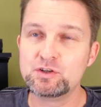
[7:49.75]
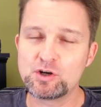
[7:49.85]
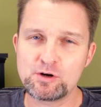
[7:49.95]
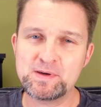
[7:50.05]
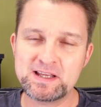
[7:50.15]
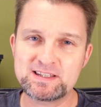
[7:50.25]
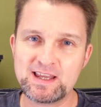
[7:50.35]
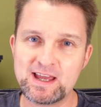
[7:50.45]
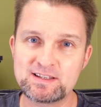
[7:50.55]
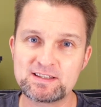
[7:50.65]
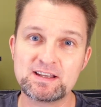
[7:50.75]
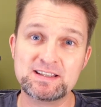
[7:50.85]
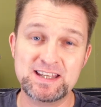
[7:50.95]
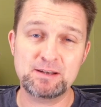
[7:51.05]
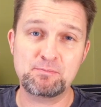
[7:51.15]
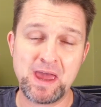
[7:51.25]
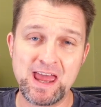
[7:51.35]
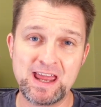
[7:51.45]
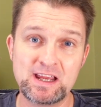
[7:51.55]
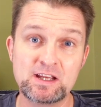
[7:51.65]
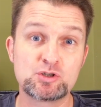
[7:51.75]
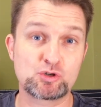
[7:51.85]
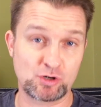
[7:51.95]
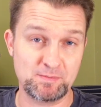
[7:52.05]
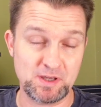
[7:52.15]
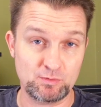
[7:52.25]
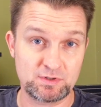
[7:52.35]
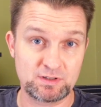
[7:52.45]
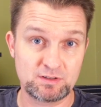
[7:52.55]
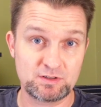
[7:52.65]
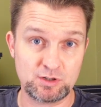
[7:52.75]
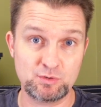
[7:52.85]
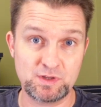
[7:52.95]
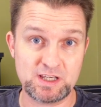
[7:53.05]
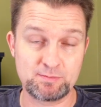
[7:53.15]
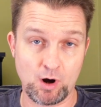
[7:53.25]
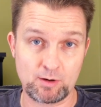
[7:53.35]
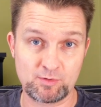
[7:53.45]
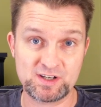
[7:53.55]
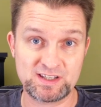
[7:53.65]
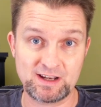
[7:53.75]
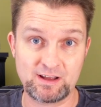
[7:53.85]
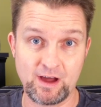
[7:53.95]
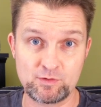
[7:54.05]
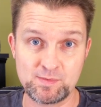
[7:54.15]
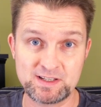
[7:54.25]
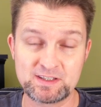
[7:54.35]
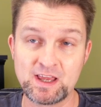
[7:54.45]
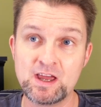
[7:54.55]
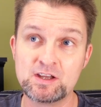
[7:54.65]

European states did pay tribute to these Barbary state governments